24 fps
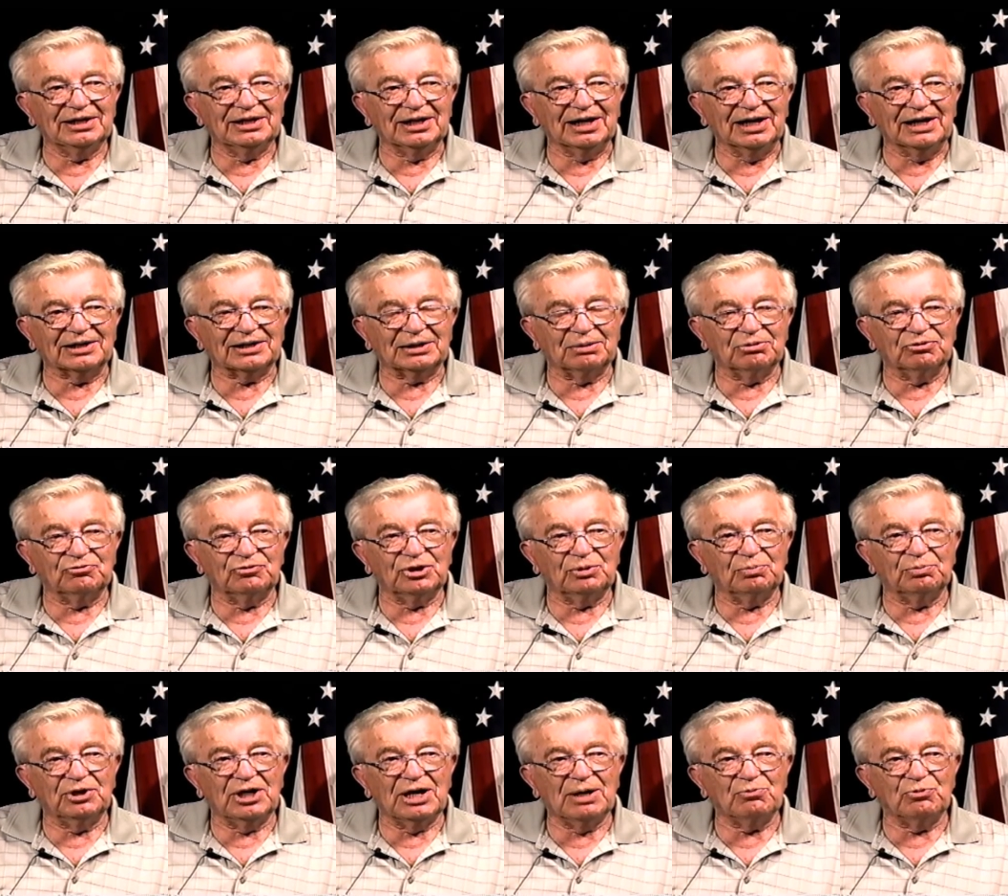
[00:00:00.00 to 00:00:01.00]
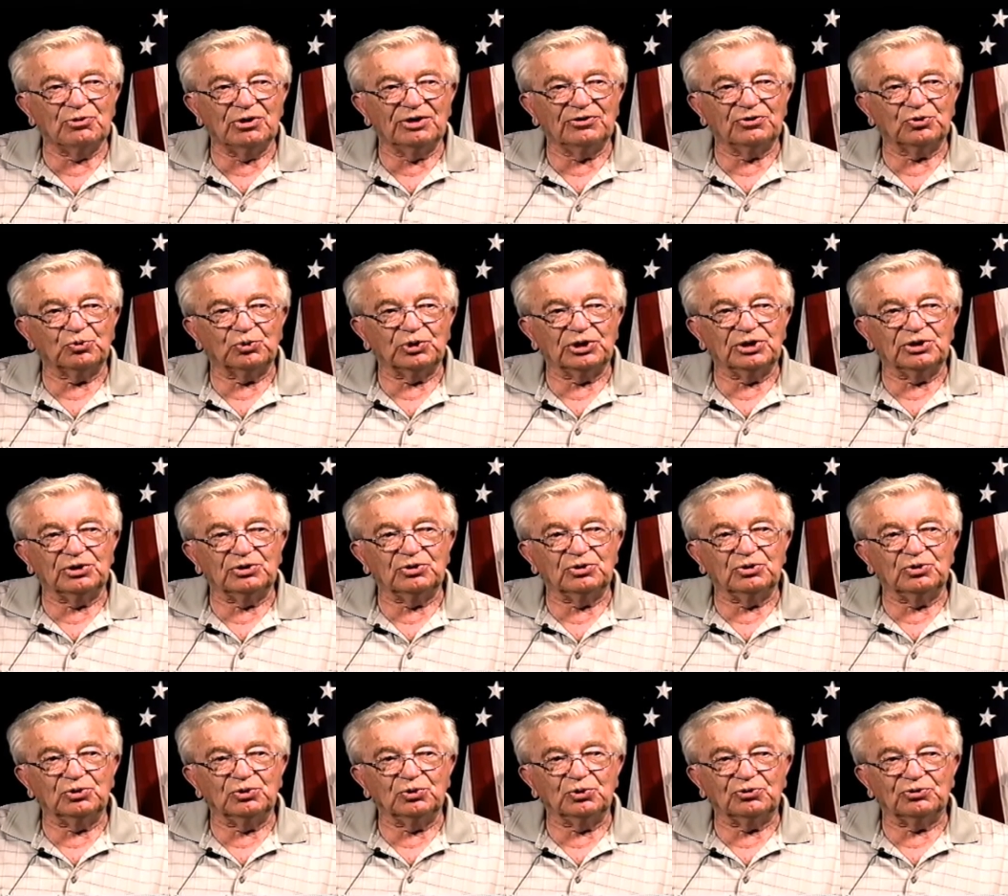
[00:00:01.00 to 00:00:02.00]
on some of our bomb runs. We
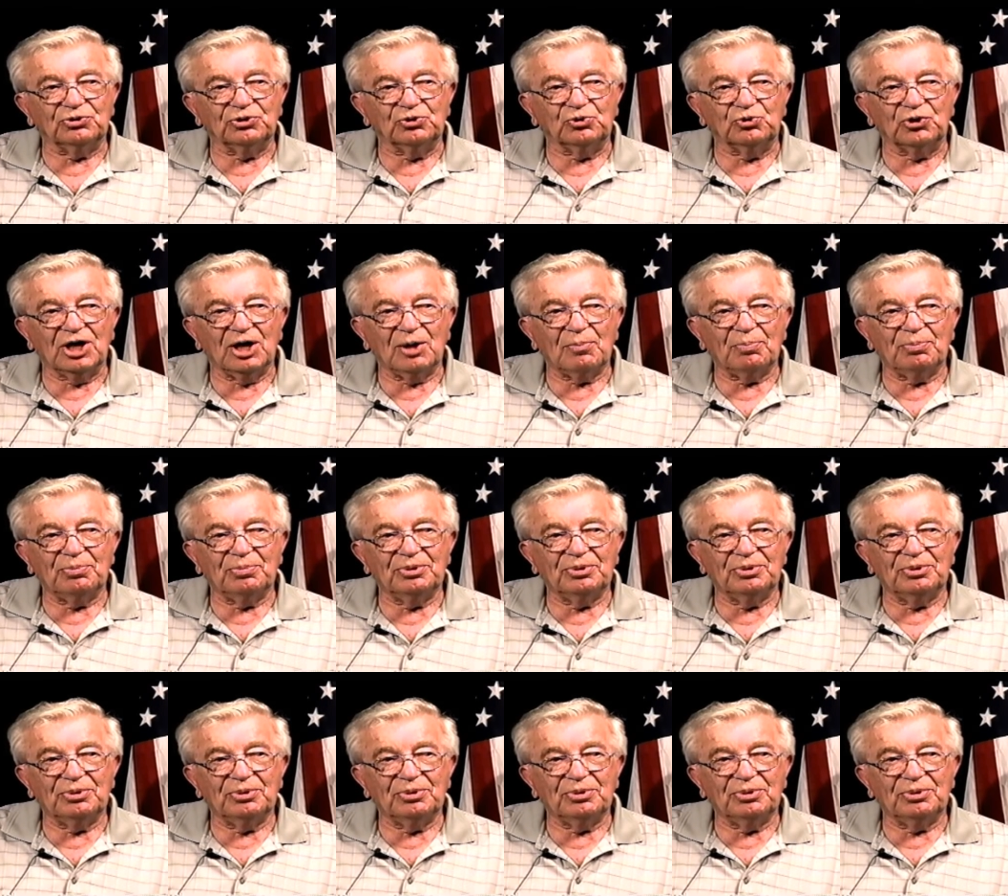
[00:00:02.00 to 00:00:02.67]
used to drop